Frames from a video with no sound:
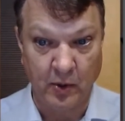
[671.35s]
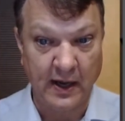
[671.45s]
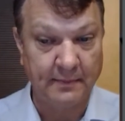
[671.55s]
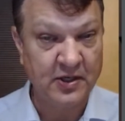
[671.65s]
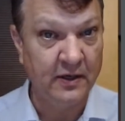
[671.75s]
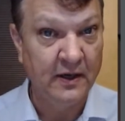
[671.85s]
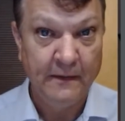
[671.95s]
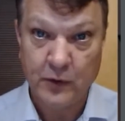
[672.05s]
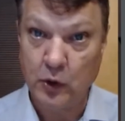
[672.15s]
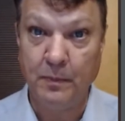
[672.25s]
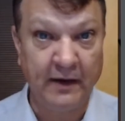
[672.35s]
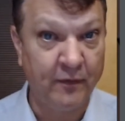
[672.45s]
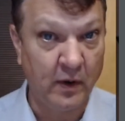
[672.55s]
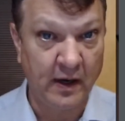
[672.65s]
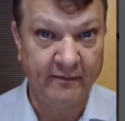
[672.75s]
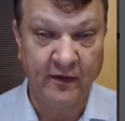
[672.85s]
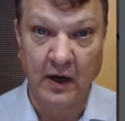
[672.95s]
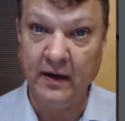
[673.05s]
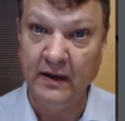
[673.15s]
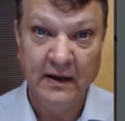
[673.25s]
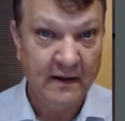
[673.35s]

put option, you pay for it up front.